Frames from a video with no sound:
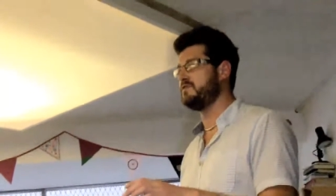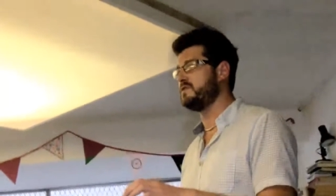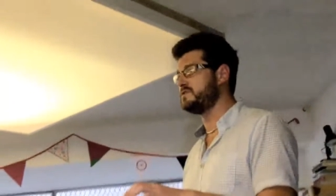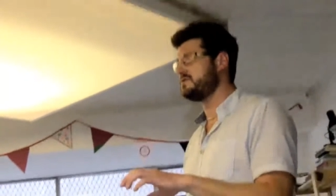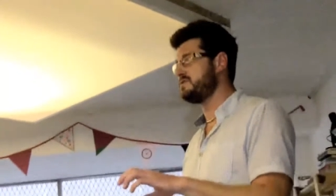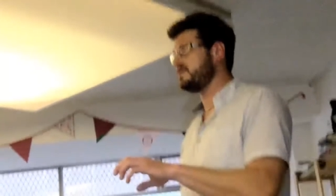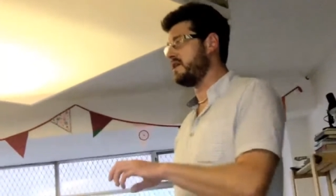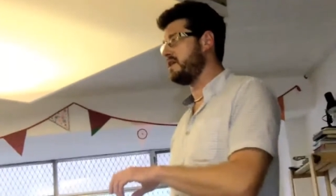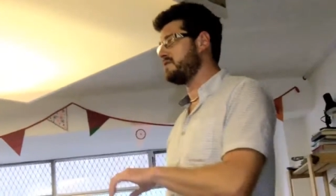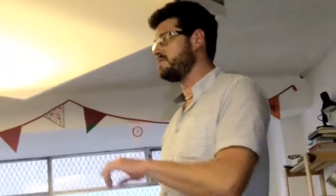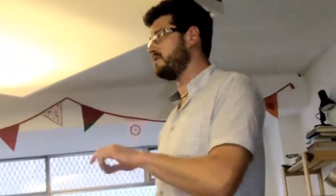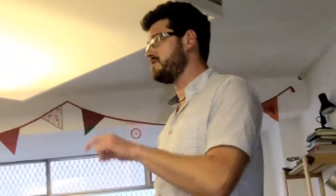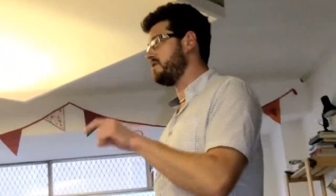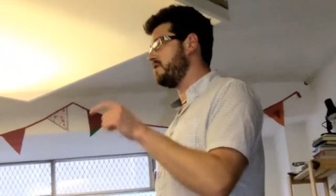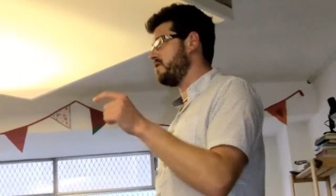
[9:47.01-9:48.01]
There's, I
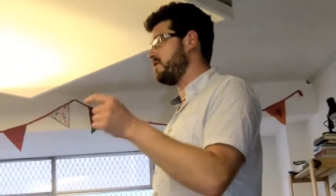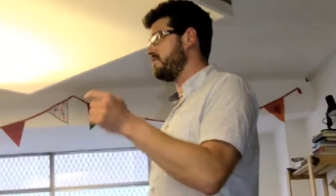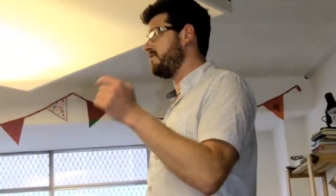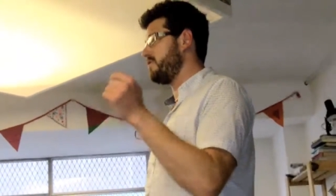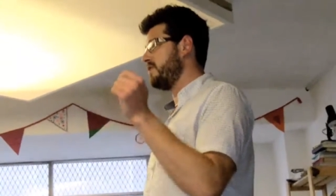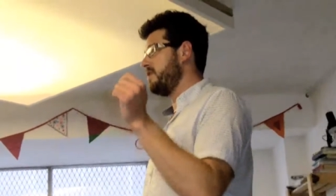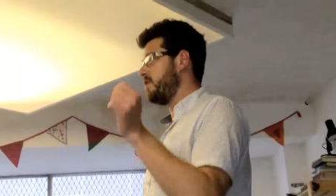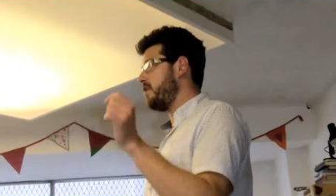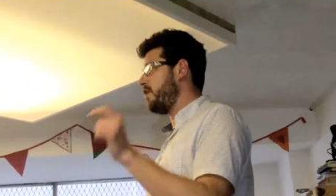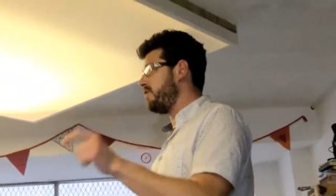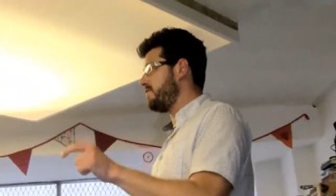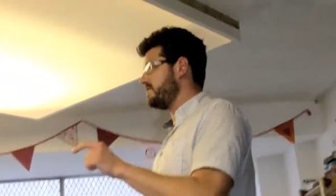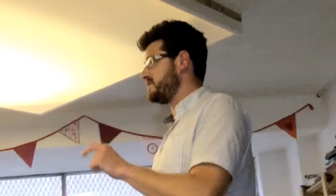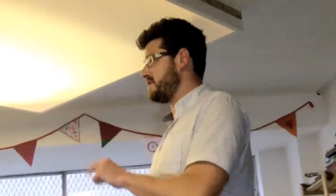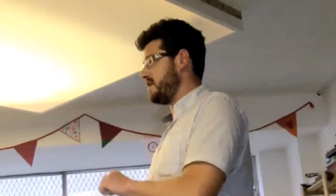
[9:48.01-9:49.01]
suppose, a lot of
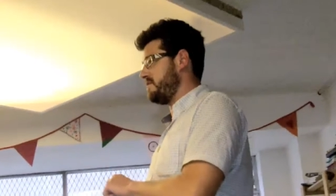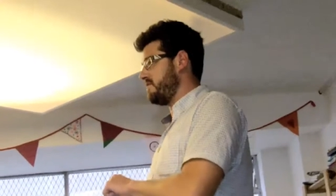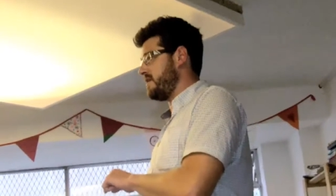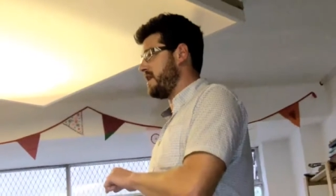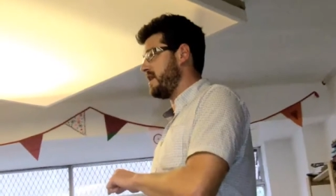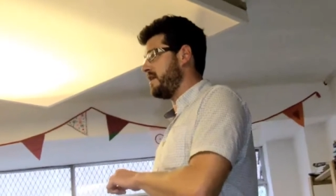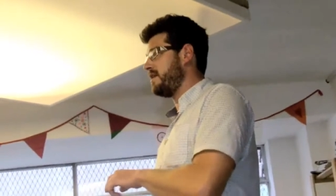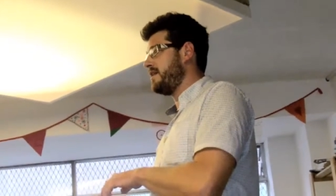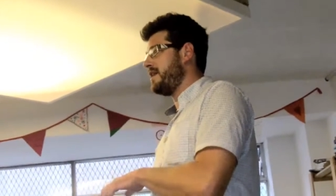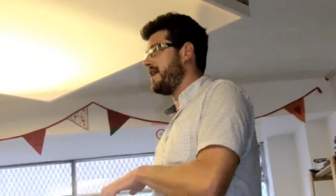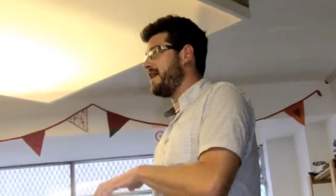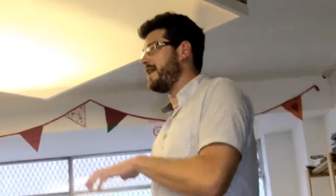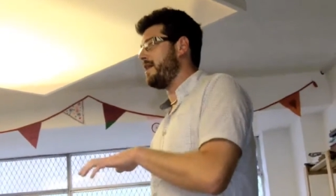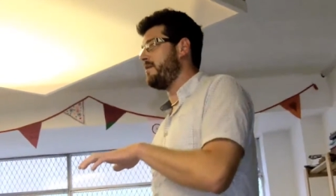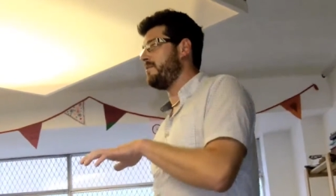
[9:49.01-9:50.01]
offers out there
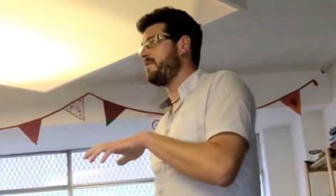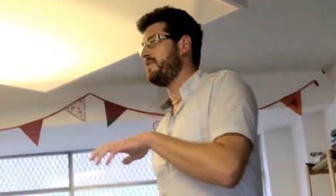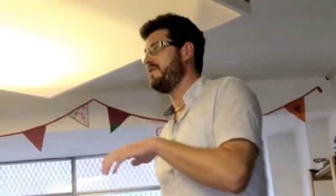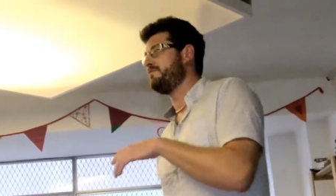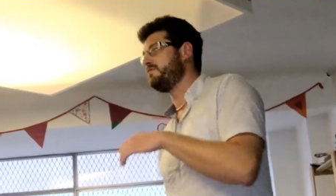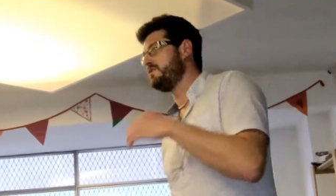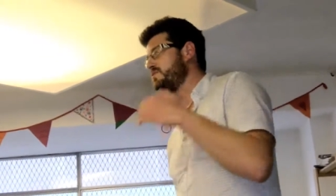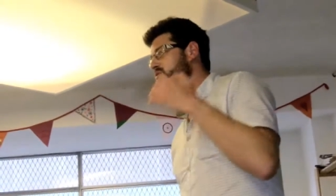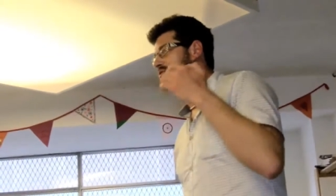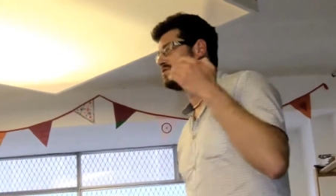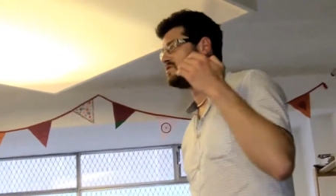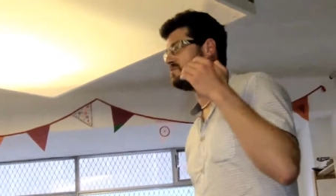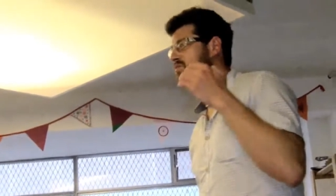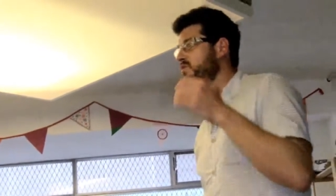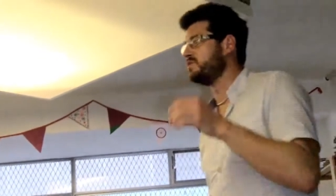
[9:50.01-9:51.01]
which will
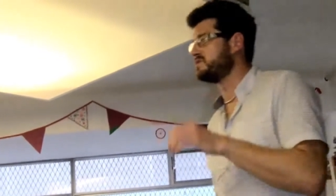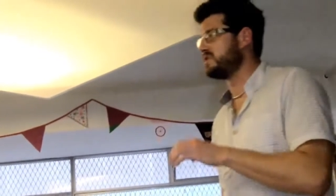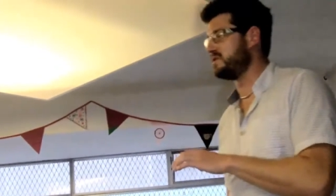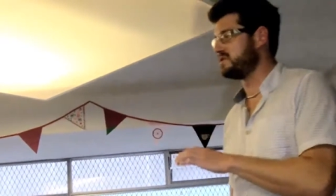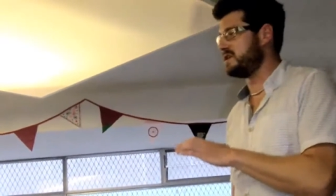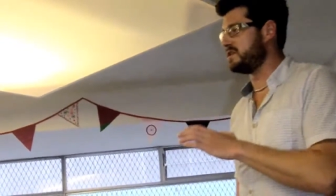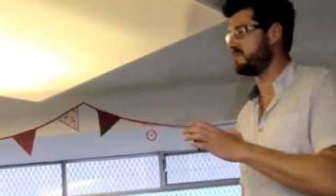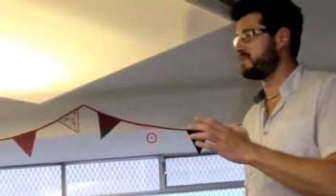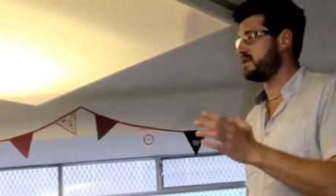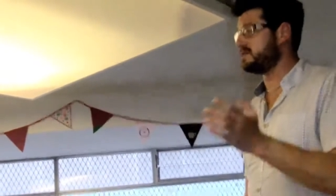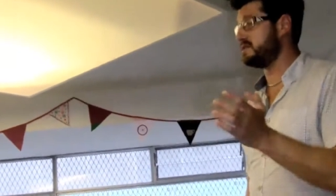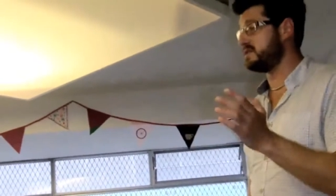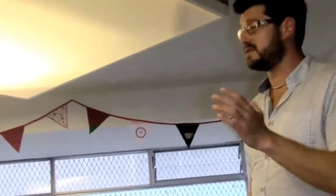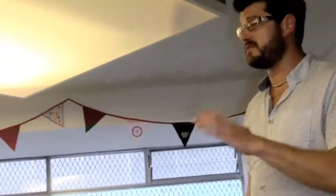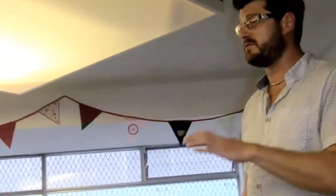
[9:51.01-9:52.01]
support social
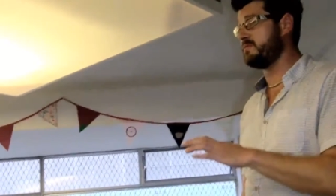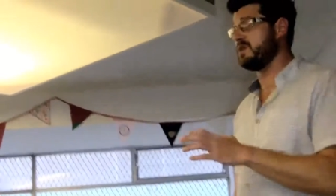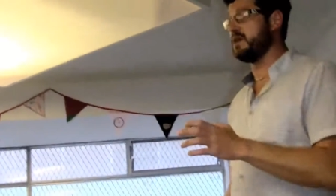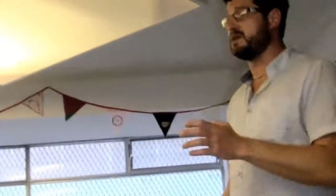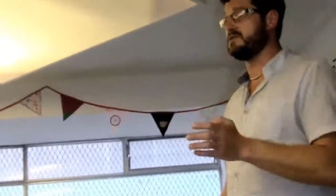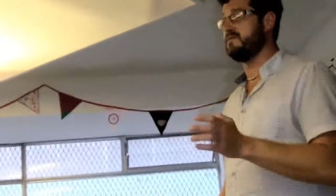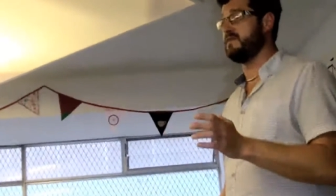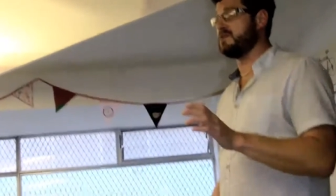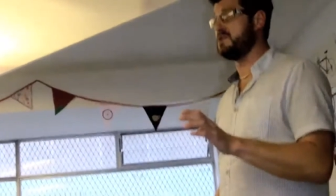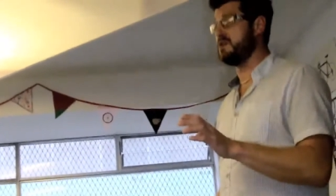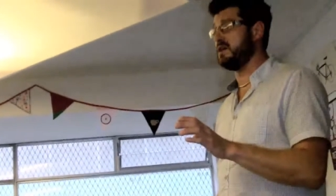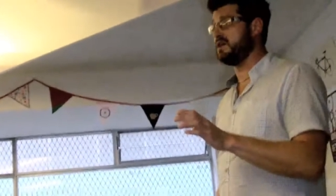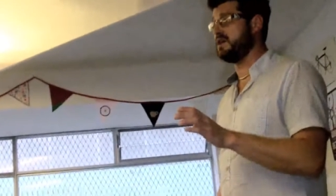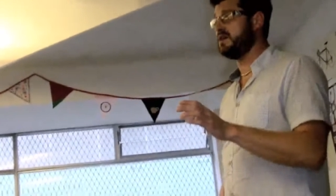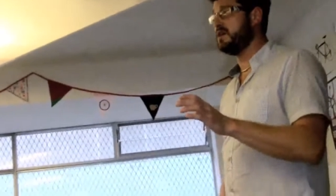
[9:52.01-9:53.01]
enterprises at different parts of their
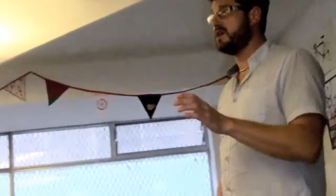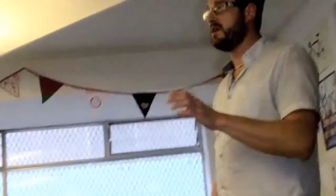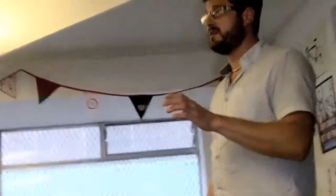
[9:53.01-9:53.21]
journey,